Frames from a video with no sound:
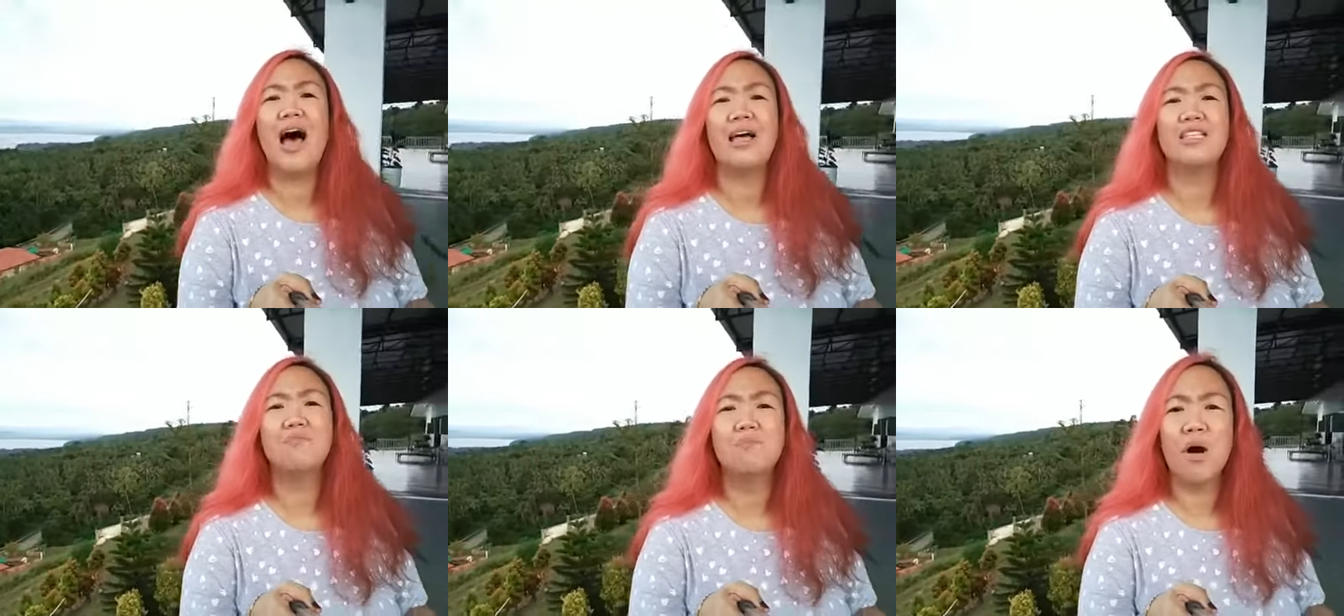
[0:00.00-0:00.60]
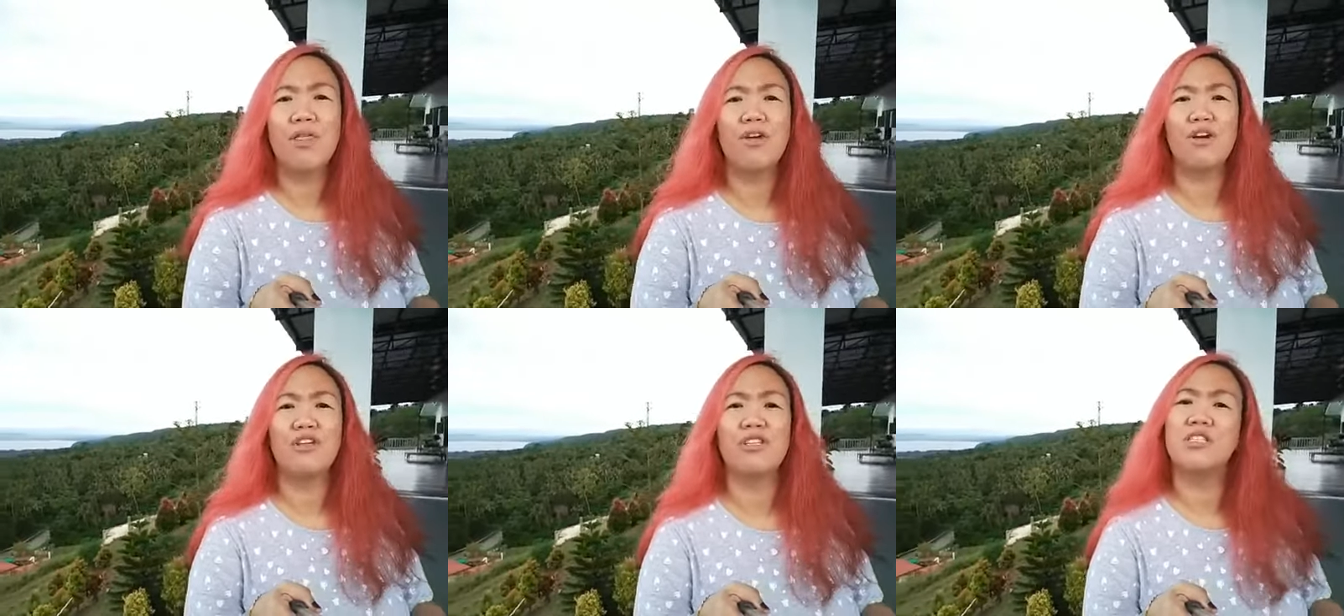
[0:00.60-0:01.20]
as
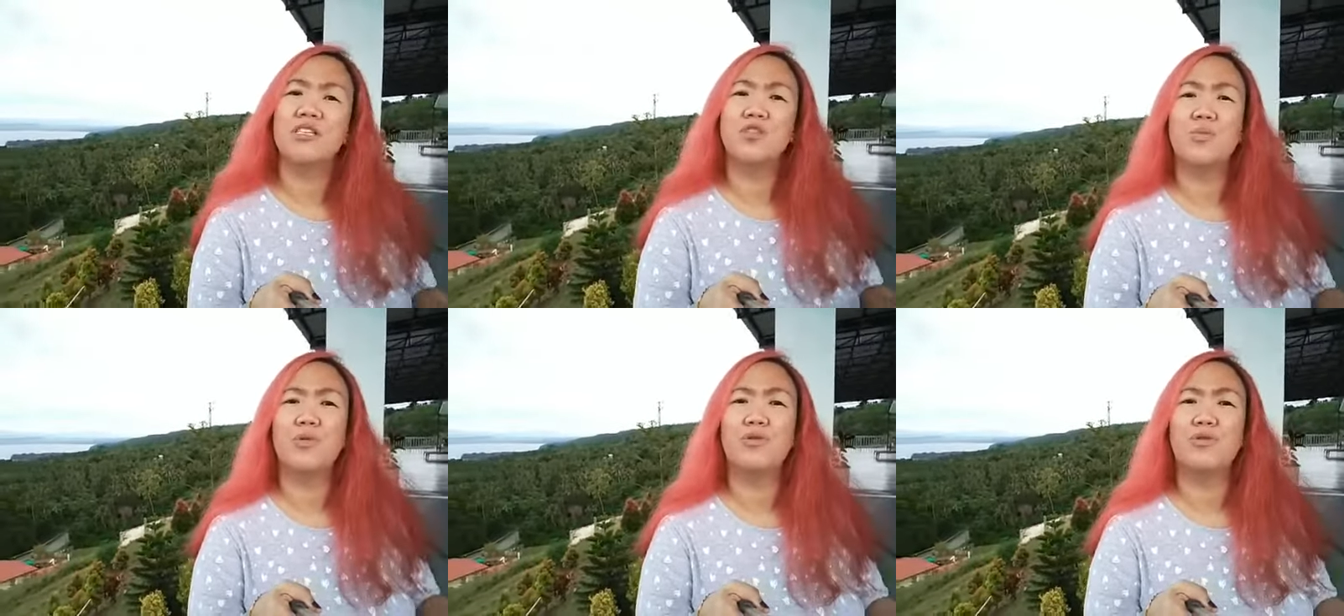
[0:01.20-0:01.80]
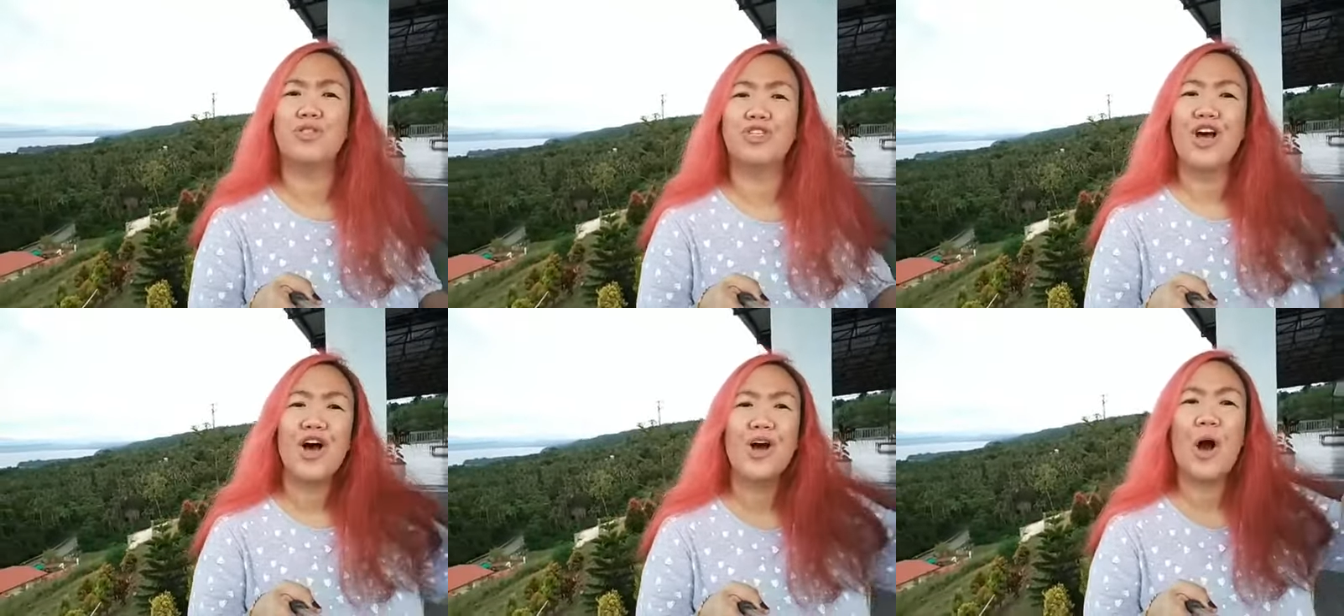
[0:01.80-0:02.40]
mothers, as entrepreneurs?
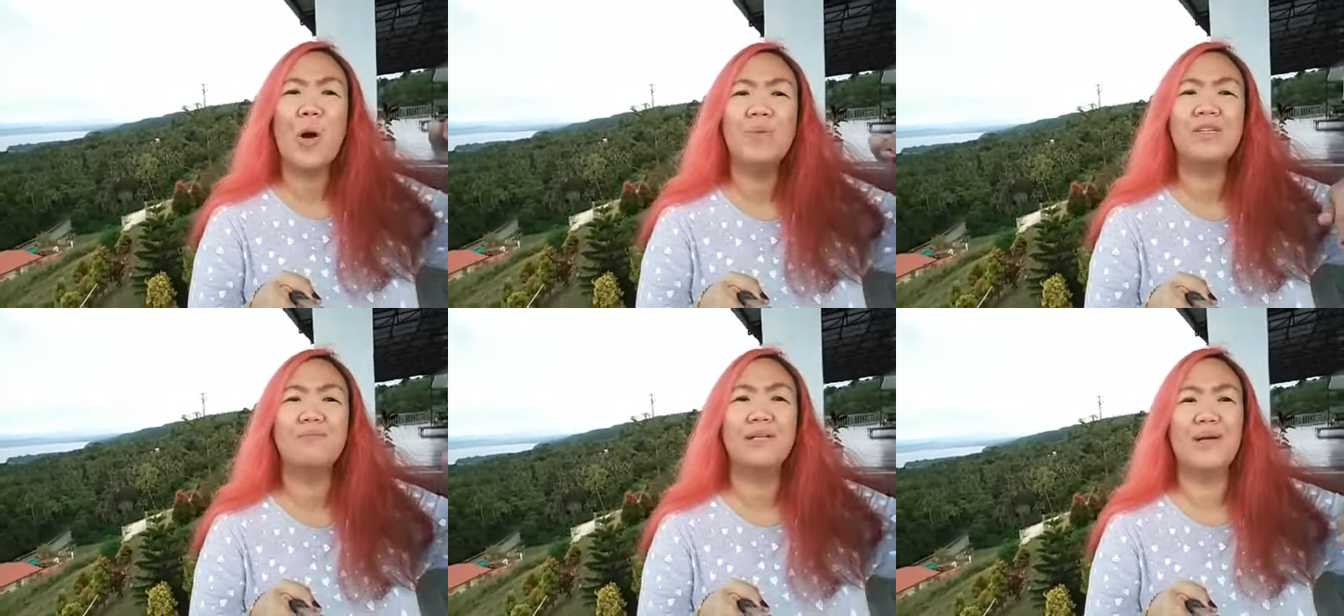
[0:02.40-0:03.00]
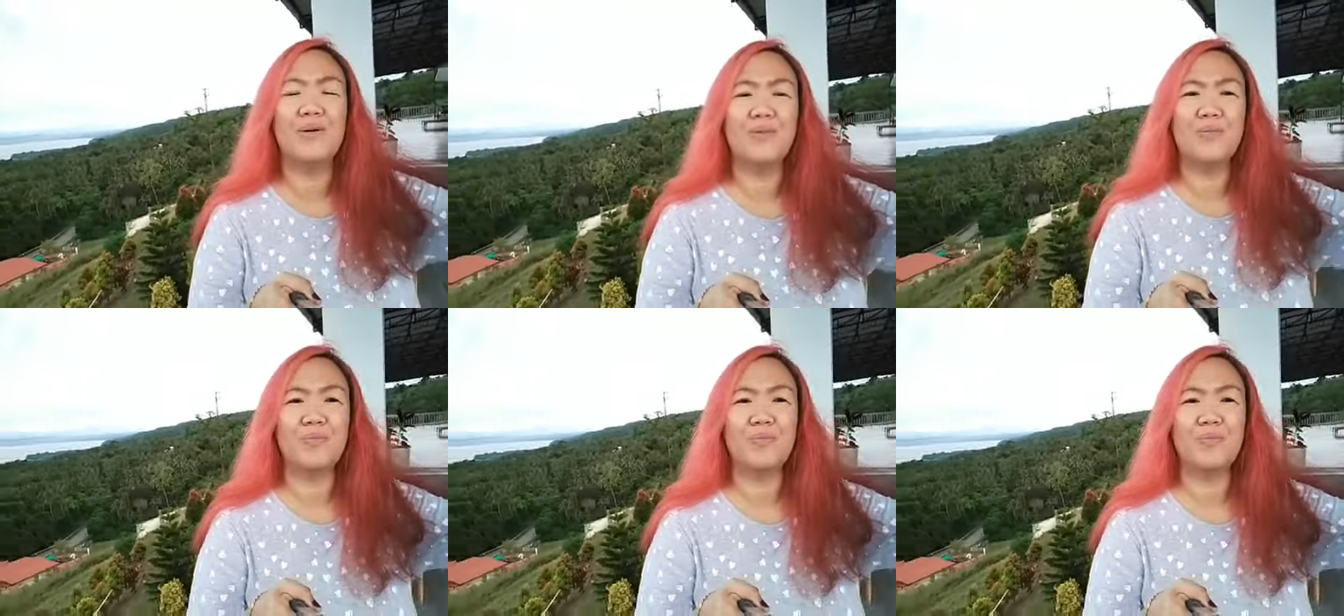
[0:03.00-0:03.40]
Comment below.